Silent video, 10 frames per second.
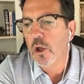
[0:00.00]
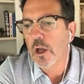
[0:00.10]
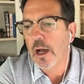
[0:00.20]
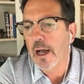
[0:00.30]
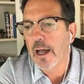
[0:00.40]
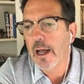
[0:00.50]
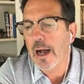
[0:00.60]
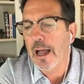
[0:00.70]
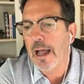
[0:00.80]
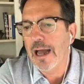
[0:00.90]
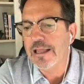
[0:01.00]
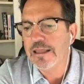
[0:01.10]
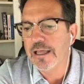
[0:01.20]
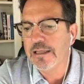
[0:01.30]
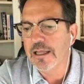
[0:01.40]
I
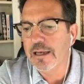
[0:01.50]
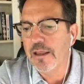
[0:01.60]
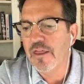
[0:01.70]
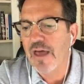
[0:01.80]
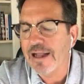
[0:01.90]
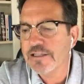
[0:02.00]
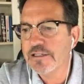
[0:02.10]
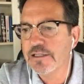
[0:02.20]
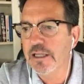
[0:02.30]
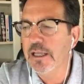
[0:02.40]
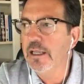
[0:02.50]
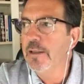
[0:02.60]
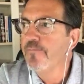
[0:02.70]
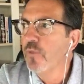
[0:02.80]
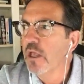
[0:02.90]
think that's the
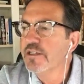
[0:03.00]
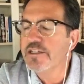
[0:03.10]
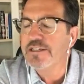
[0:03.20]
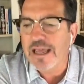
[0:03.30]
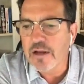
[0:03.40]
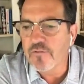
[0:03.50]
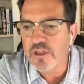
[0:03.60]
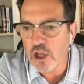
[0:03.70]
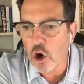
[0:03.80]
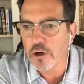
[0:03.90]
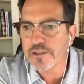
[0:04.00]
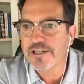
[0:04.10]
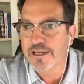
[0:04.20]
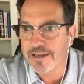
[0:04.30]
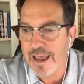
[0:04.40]
state of the art
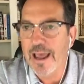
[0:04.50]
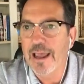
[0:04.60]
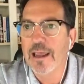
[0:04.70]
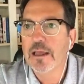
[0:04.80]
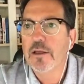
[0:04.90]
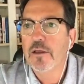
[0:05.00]
today.